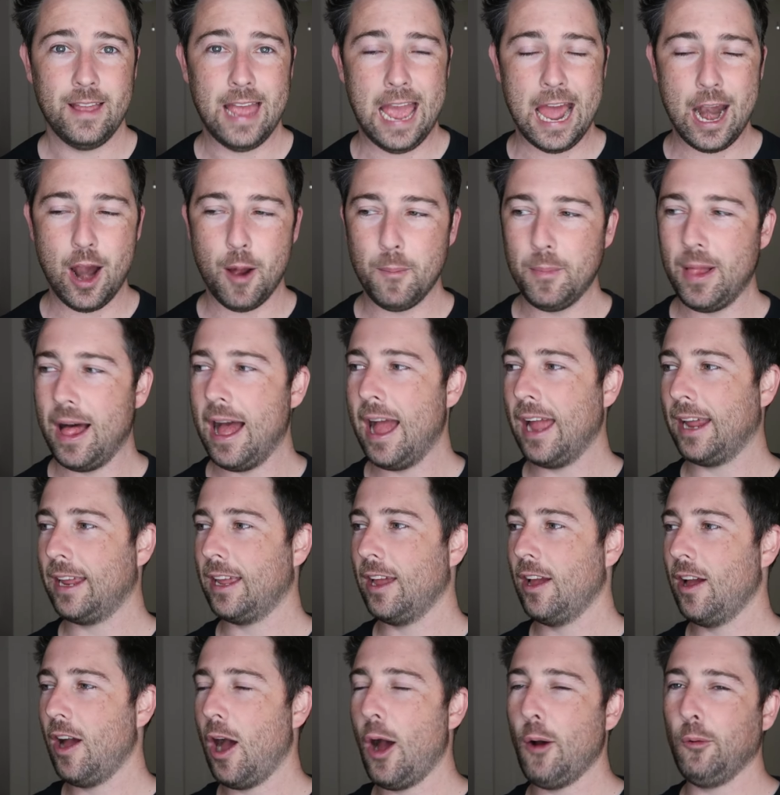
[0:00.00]
And I'm
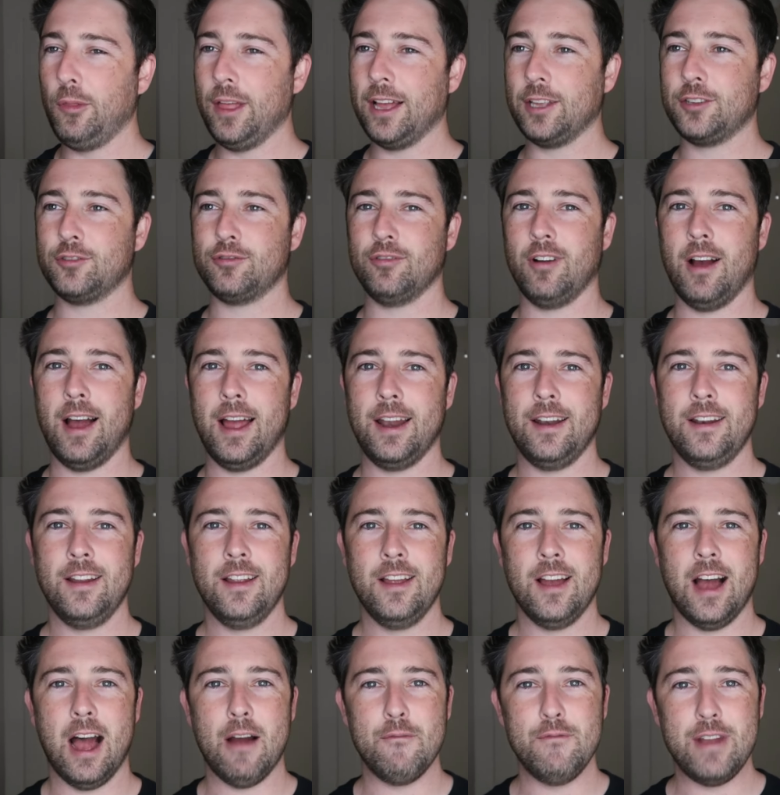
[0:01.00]
like, oh, that's right.
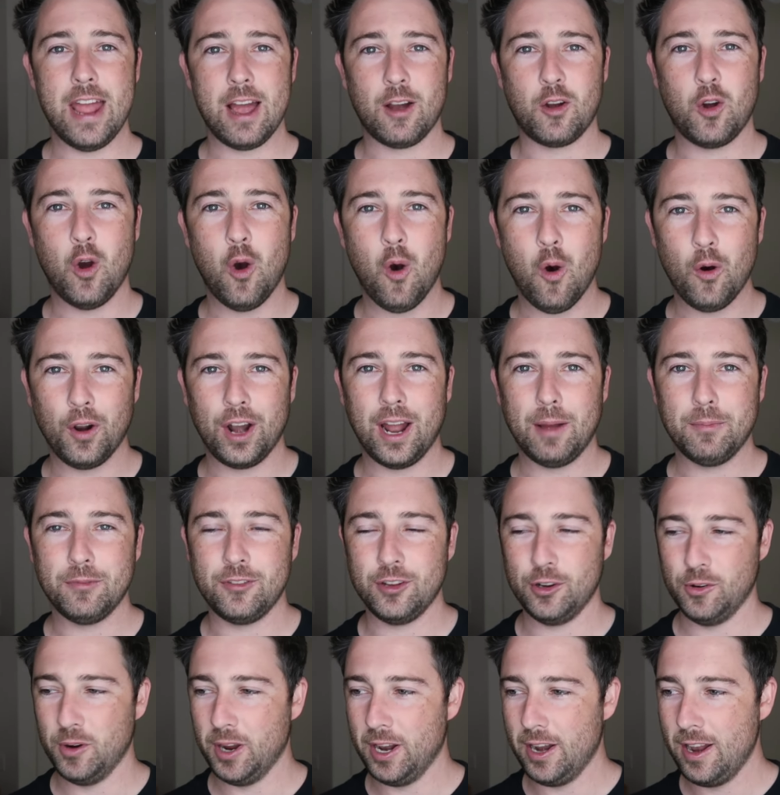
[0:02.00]
I've now caught up
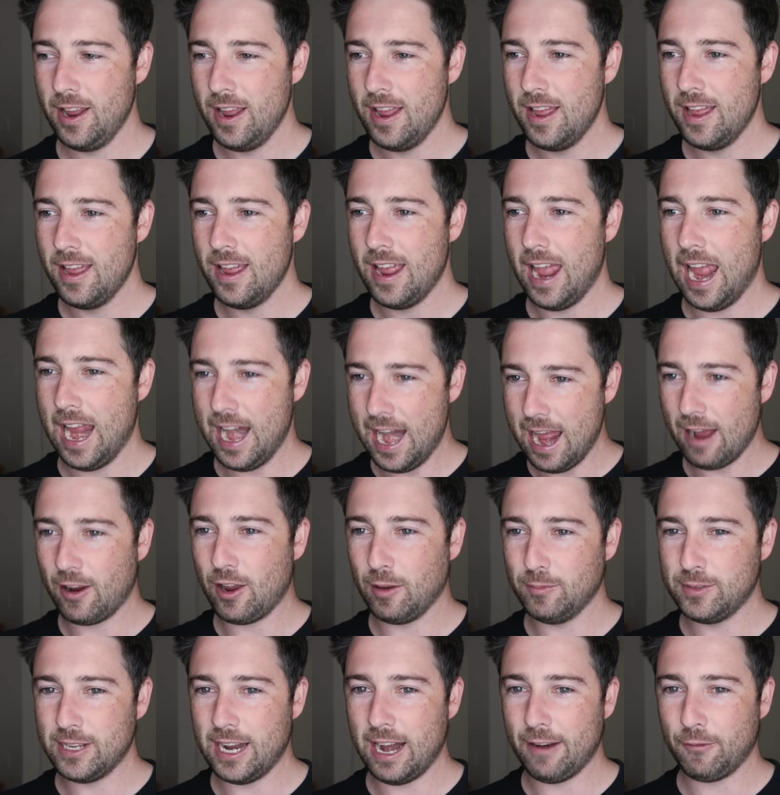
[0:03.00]
to it. It now
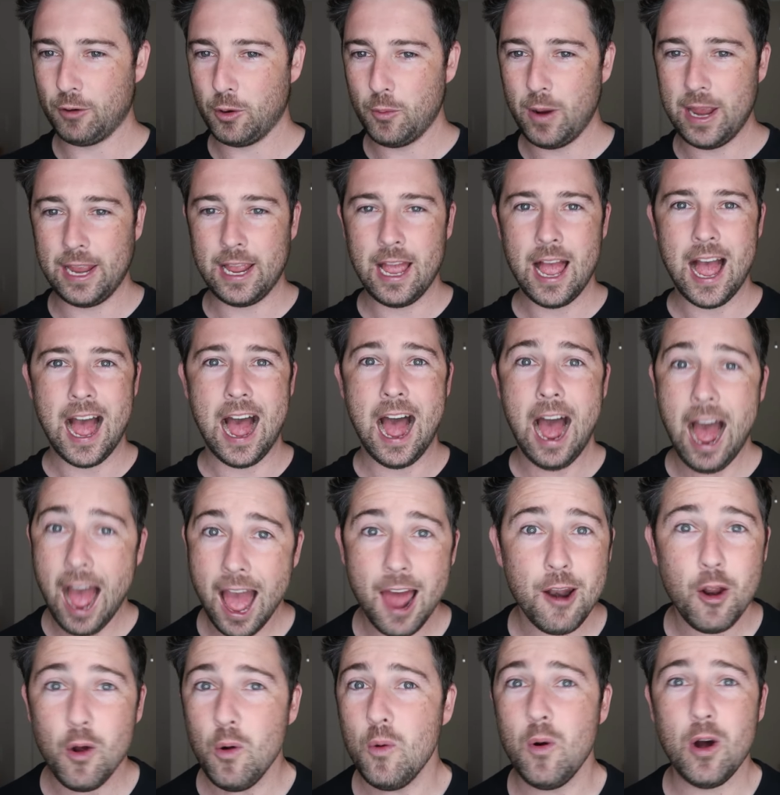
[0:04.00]
comes out every week.
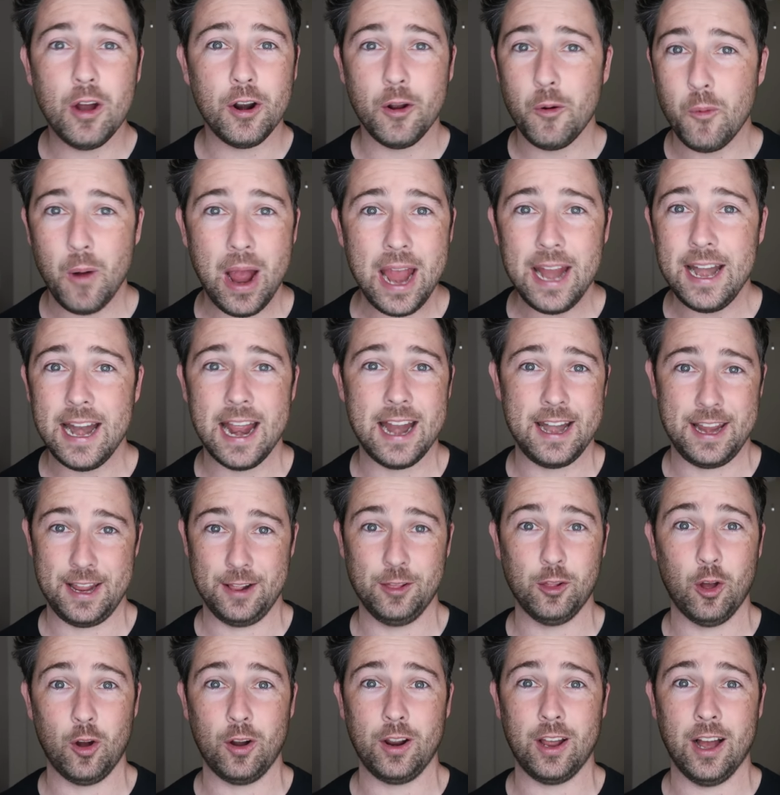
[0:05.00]
I don't want to wait any
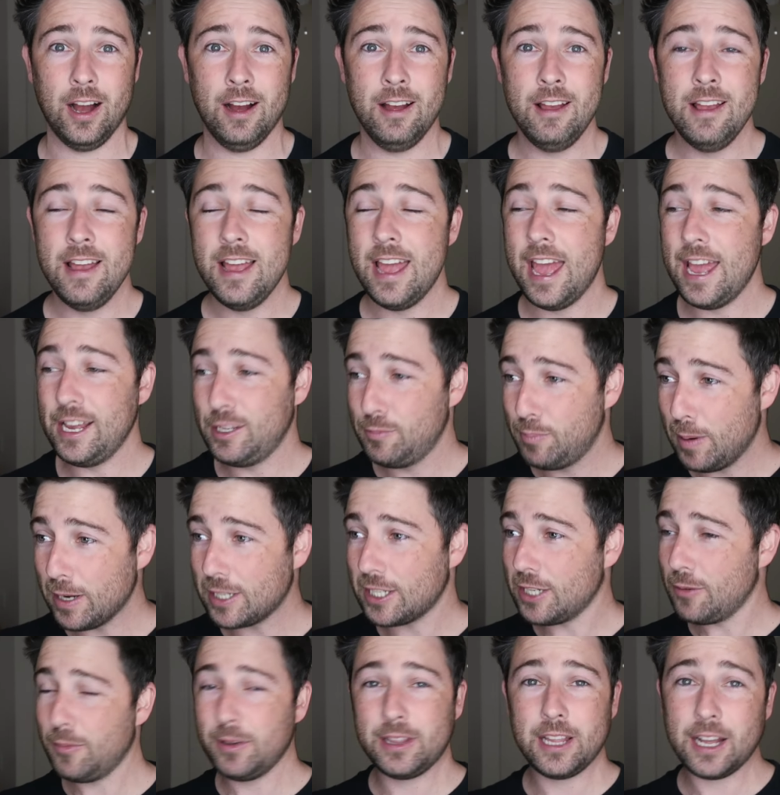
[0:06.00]
longer,
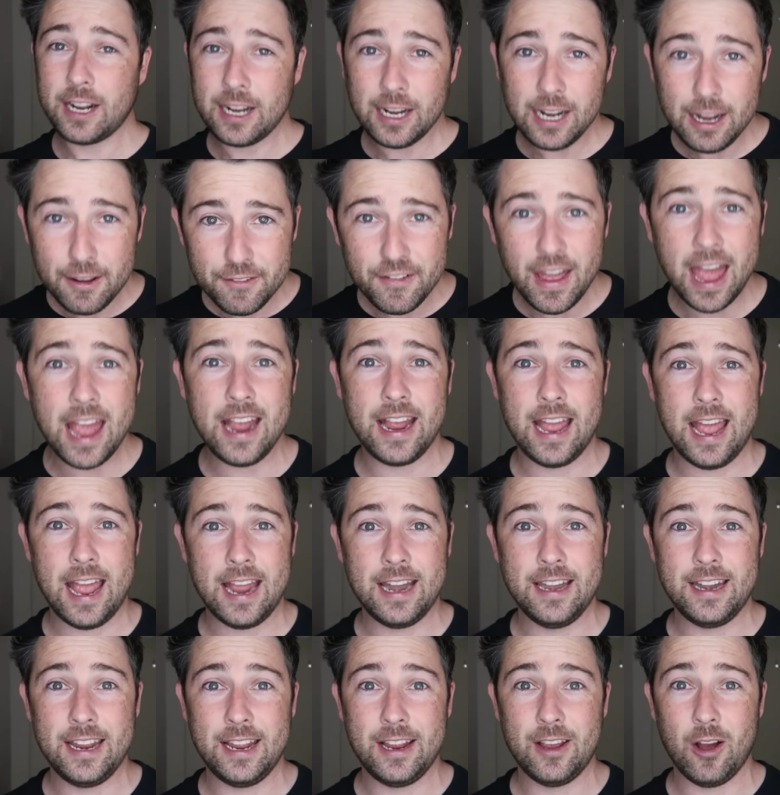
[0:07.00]
especially with the cliffhanger
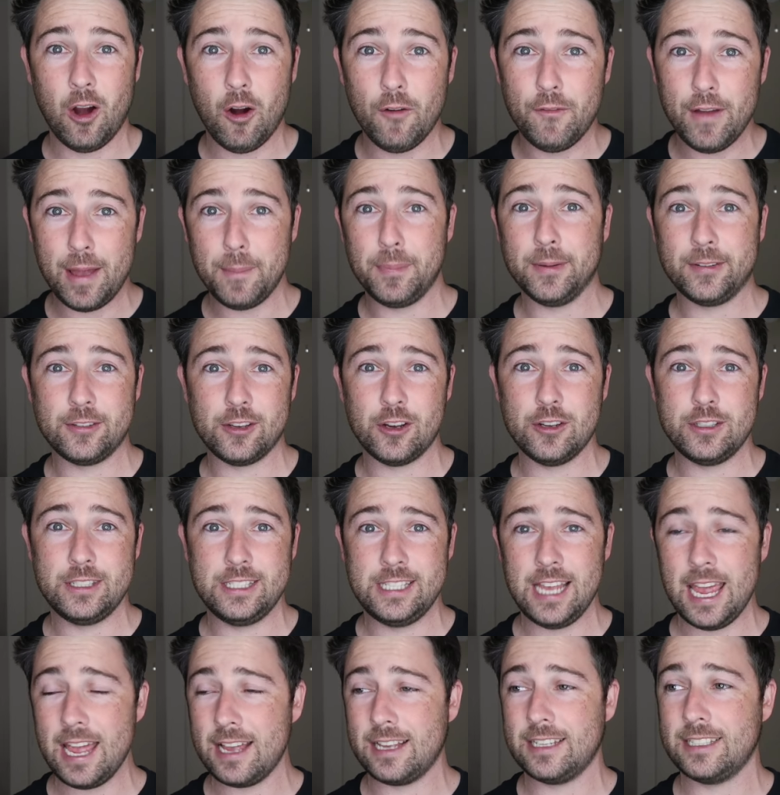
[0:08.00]
ending of episode
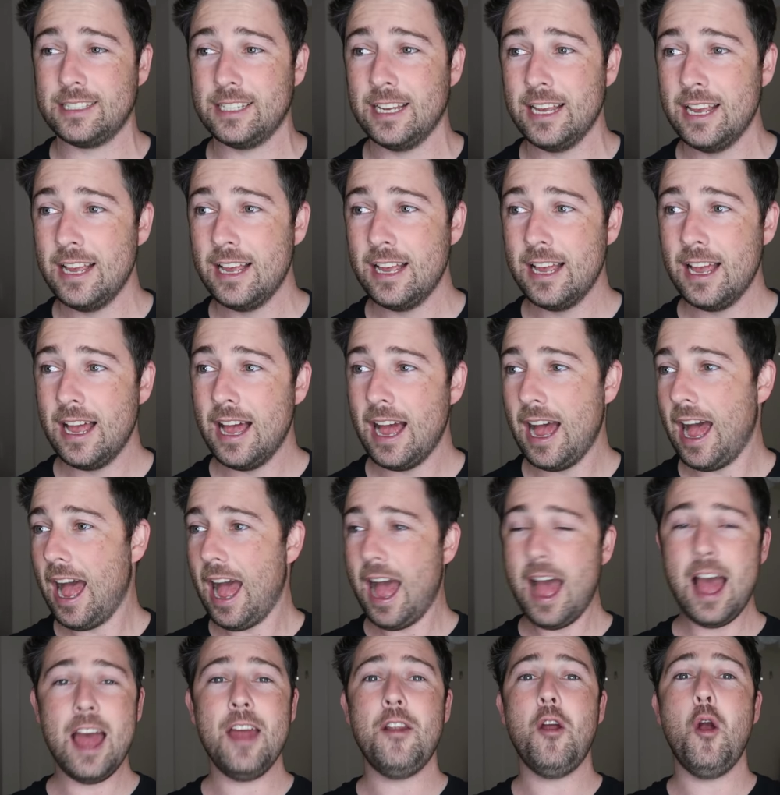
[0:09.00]
6.
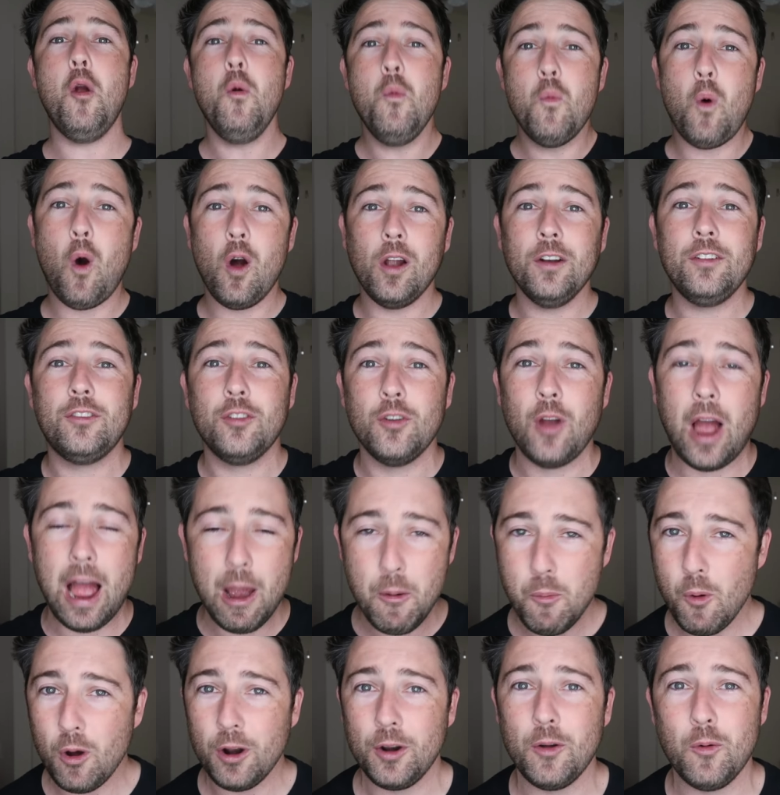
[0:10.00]
I don't want to. I
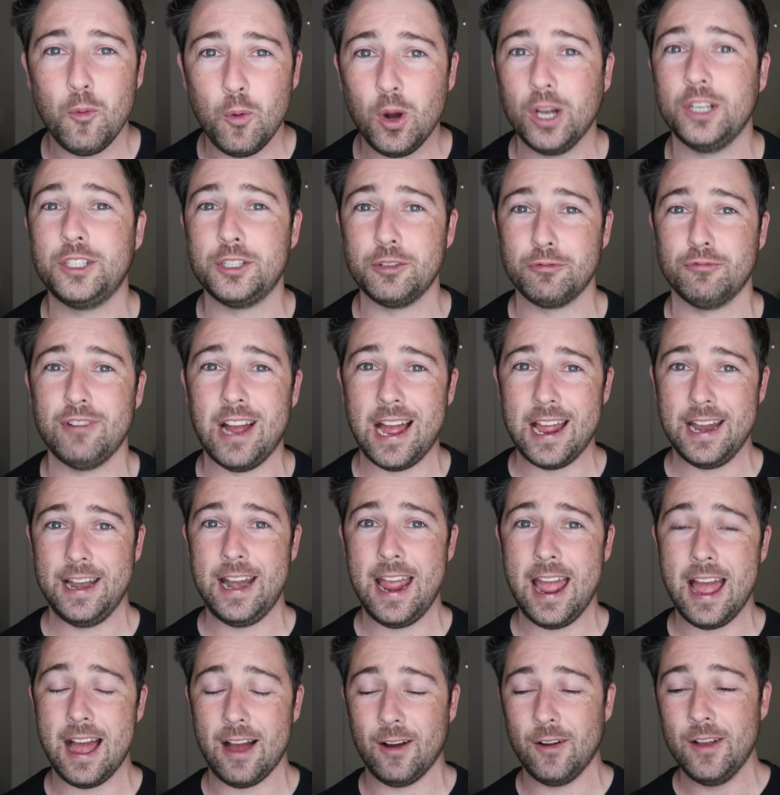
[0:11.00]
want to watch it right
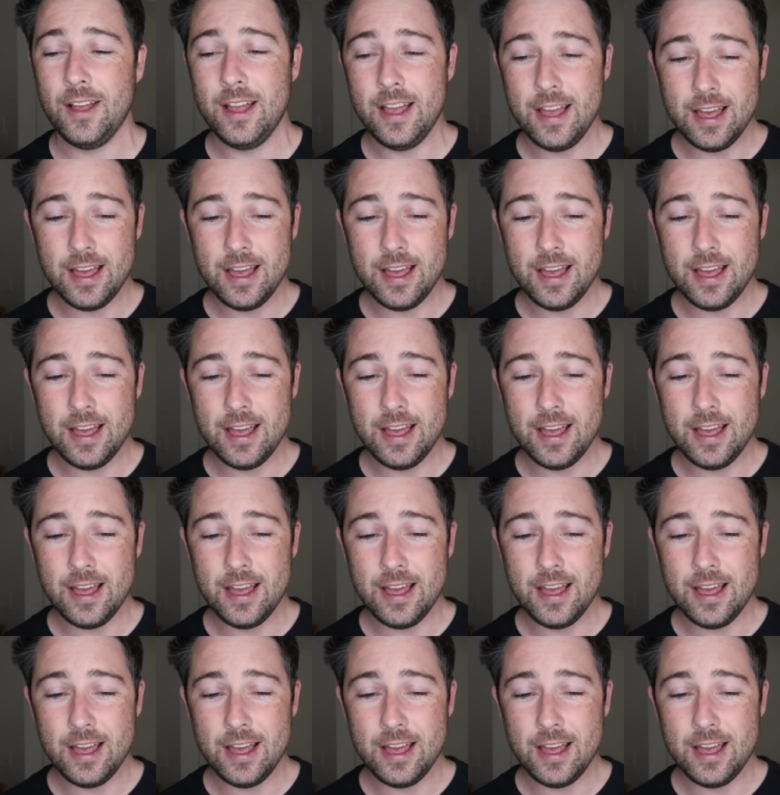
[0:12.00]
now.